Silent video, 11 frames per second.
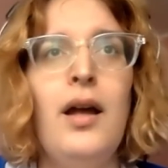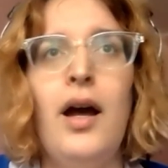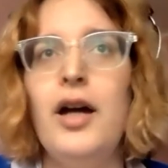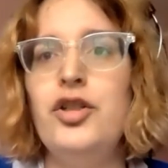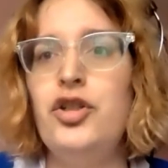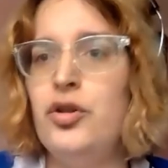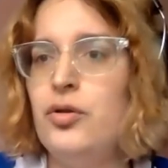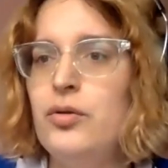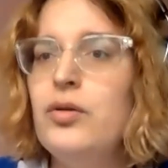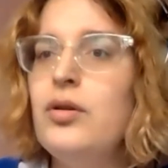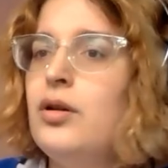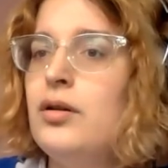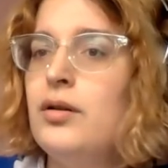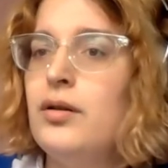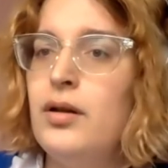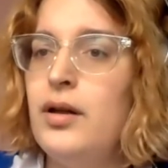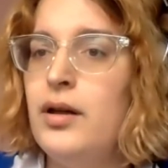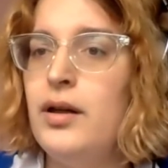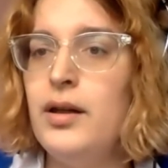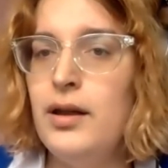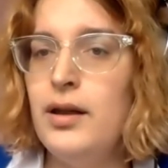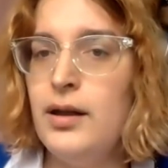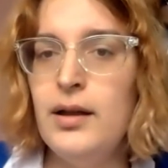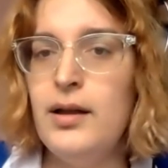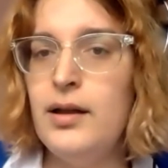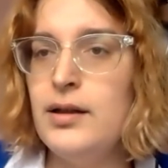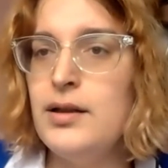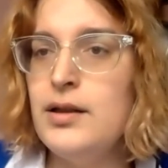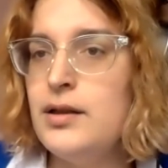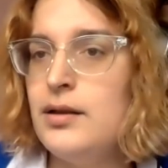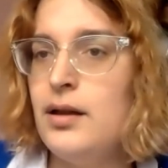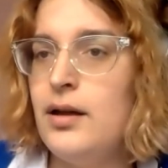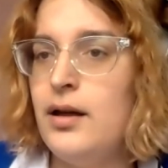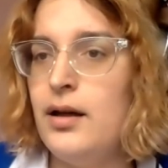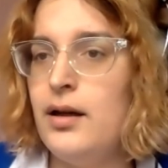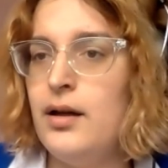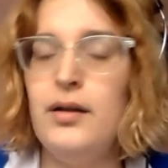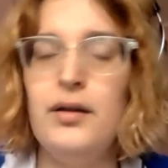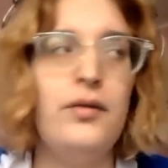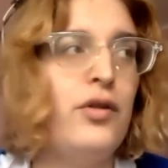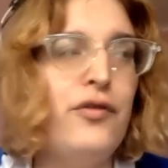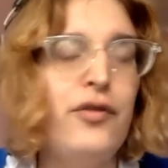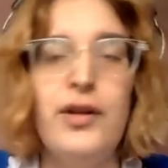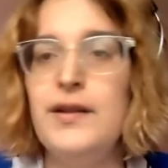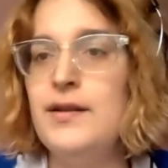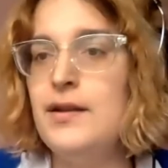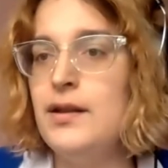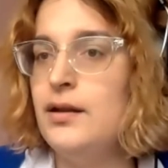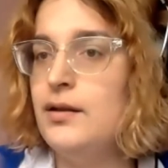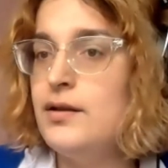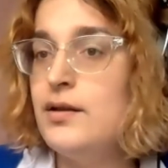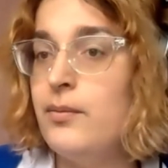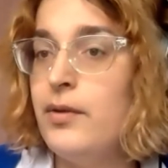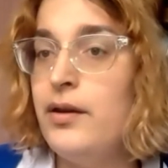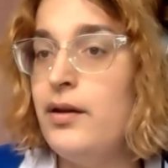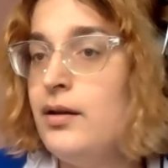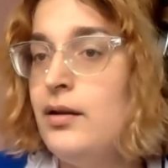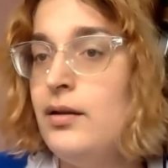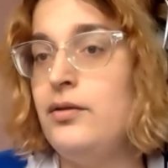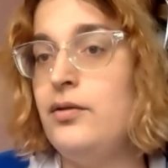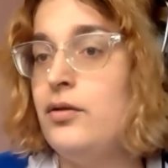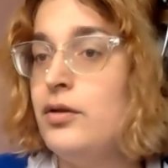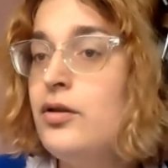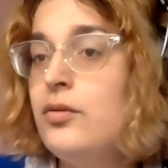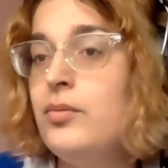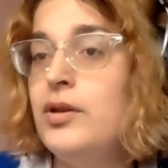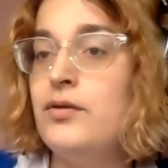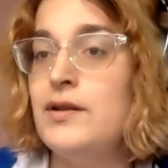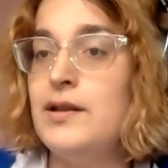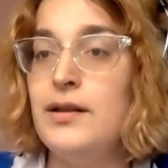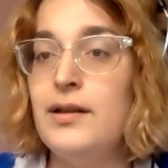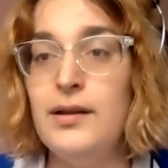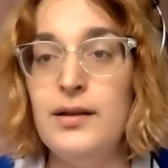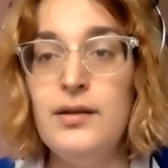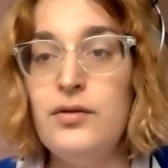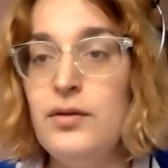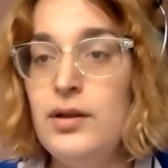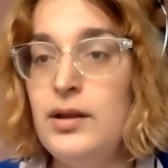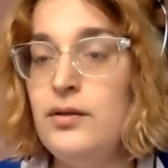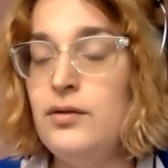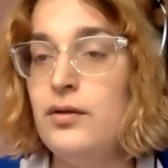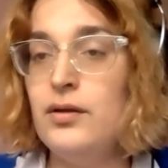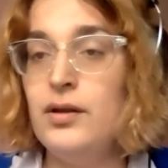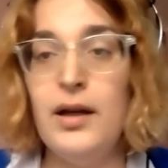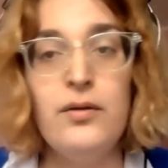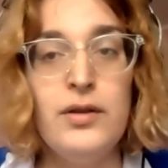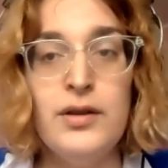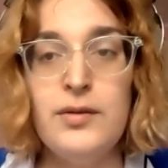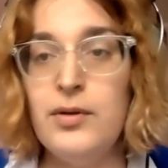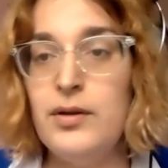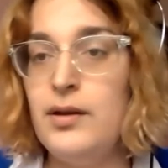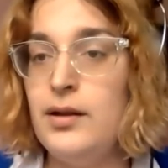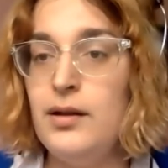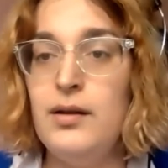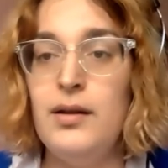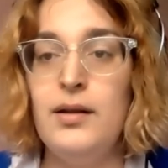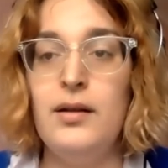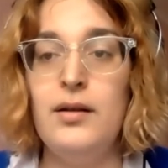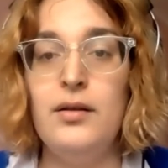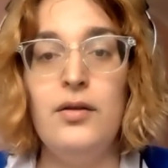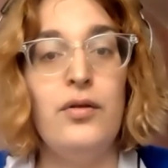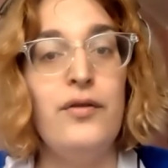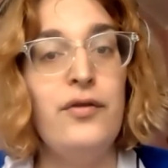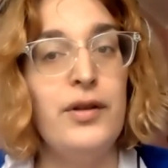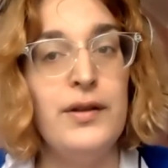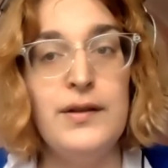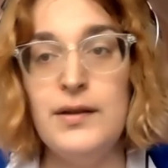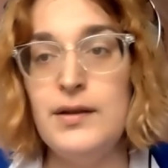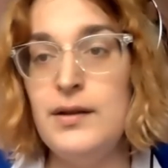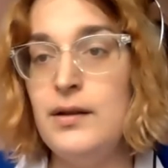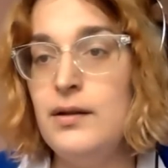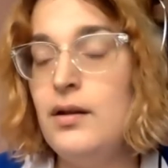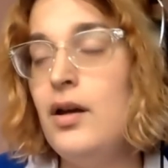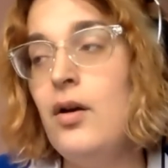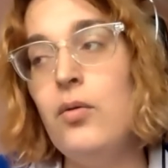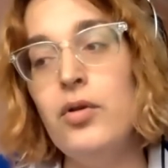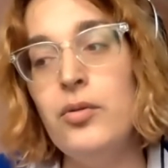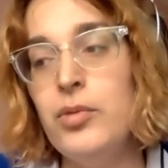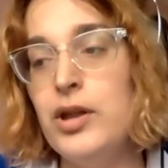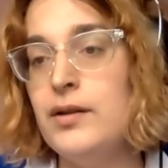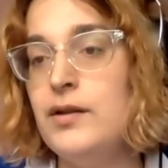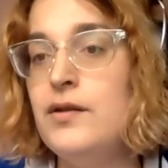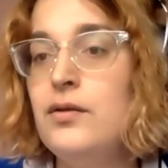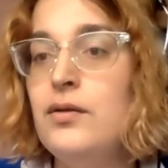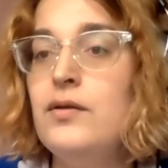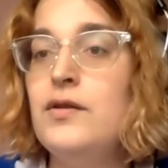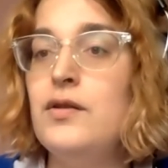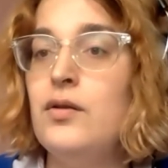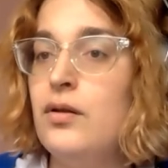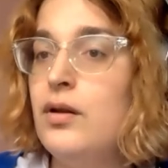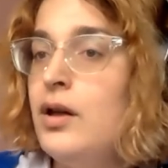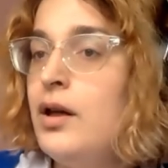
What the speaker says: a joke in English referencing something. It could be translated literally to other languages, but the references wouldn't be understood. So